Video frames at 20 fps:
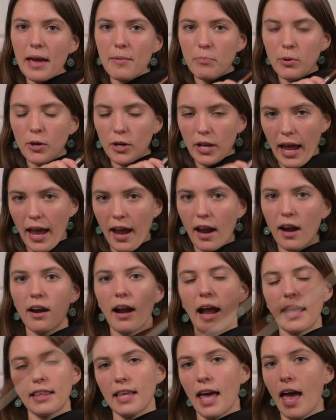put air
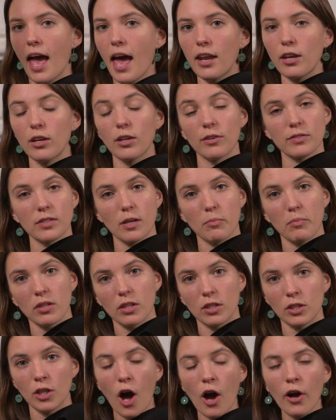at the end of some of
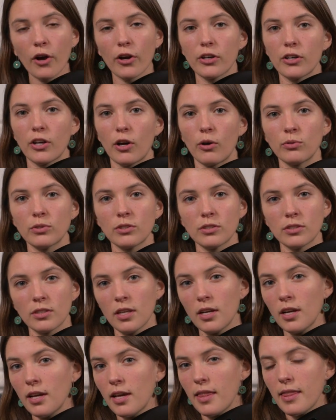the longer notes
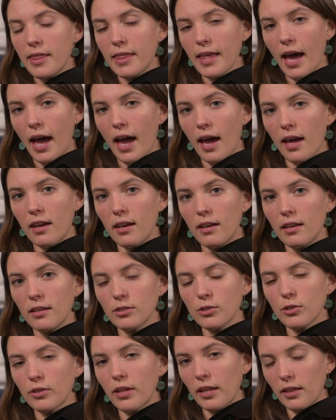
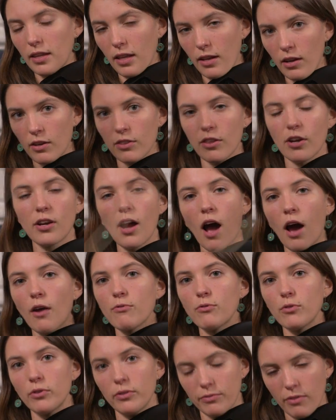so that they're not
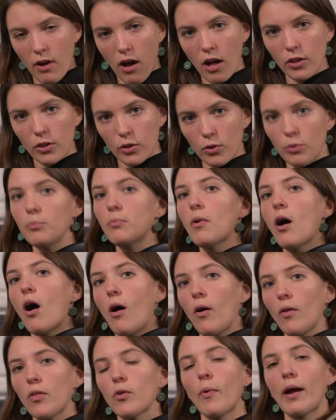full volume
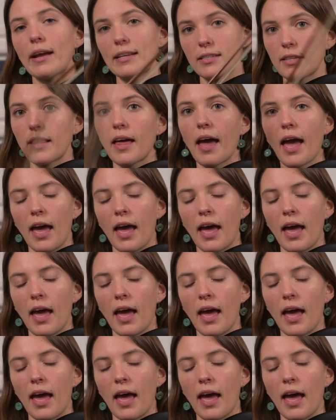all the way to the